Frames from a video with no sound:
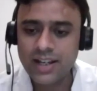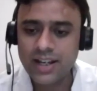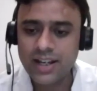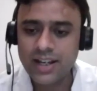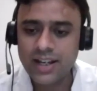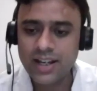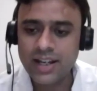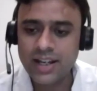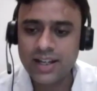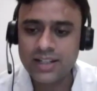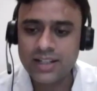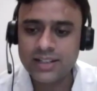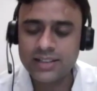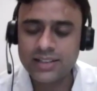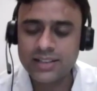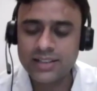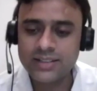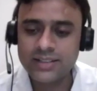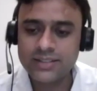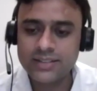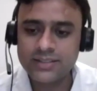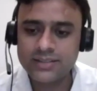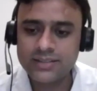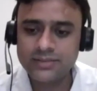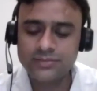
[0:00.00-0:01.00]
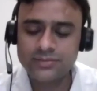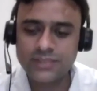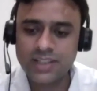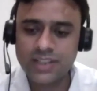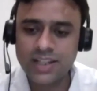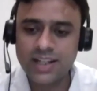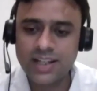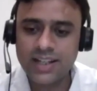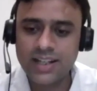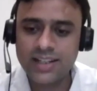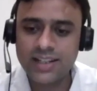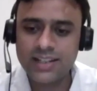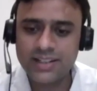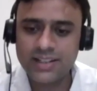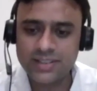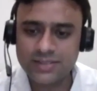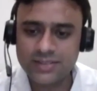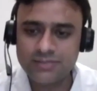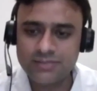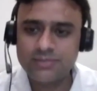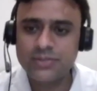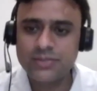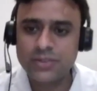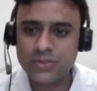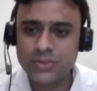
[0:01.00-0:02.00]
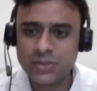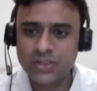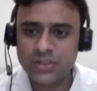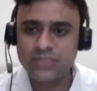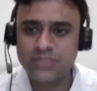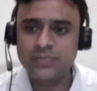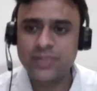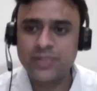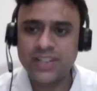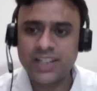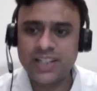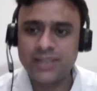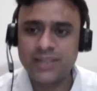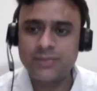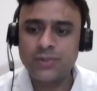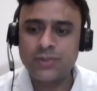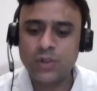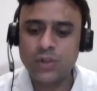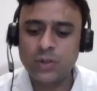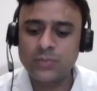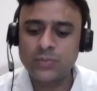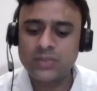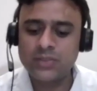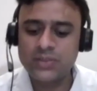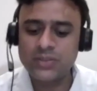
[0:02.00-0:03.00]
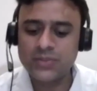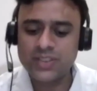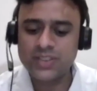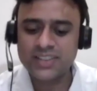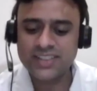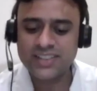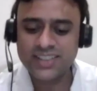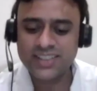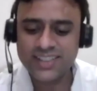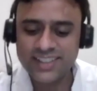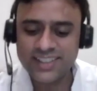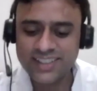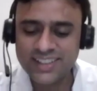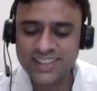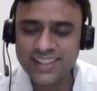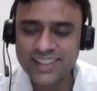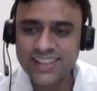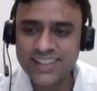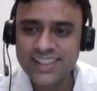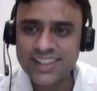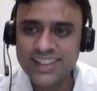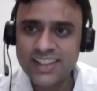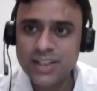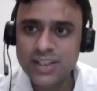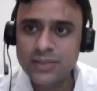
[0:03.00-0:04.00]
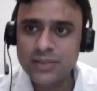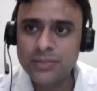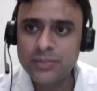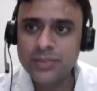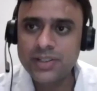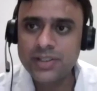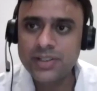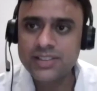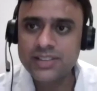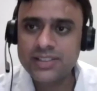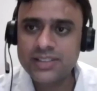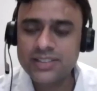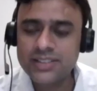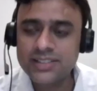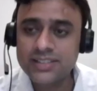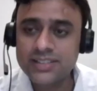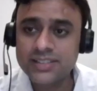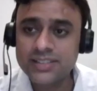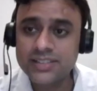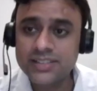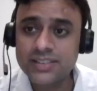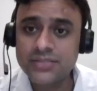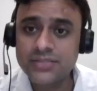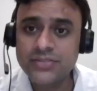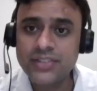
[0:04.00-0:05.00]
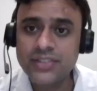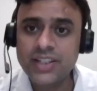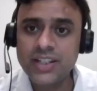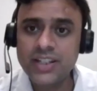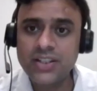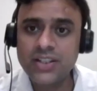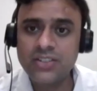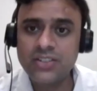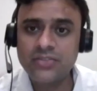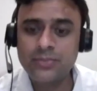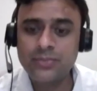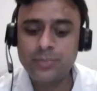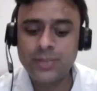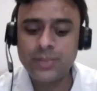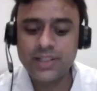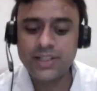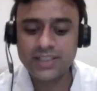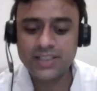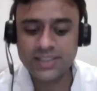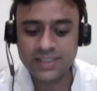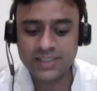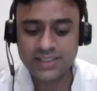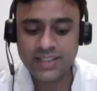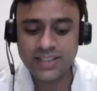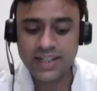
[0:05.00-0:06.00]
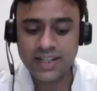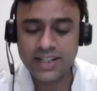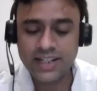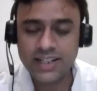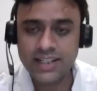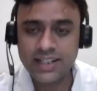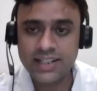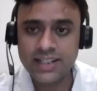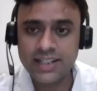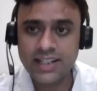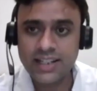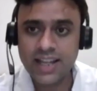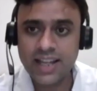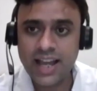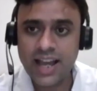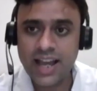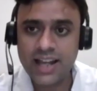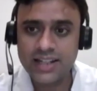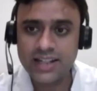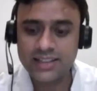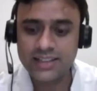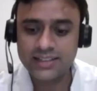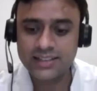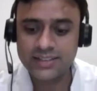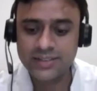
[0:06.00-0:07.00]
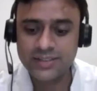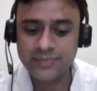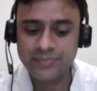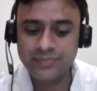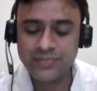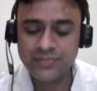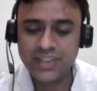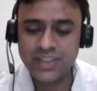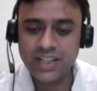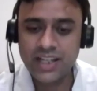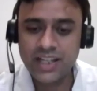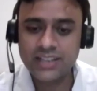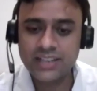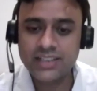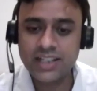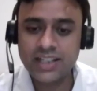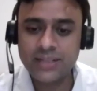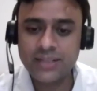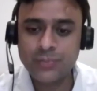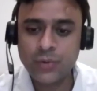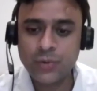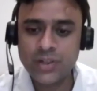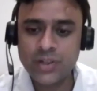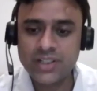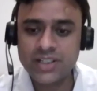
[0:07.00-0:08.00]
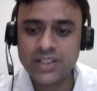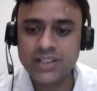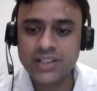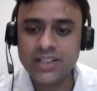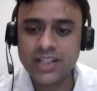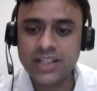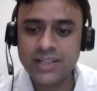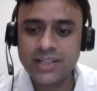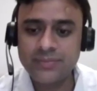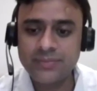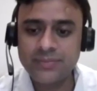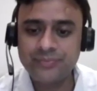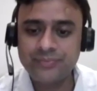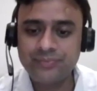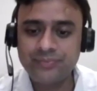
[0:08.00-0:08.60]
and I sort of became normal once again. But the feeling of bliss that I had at that point in time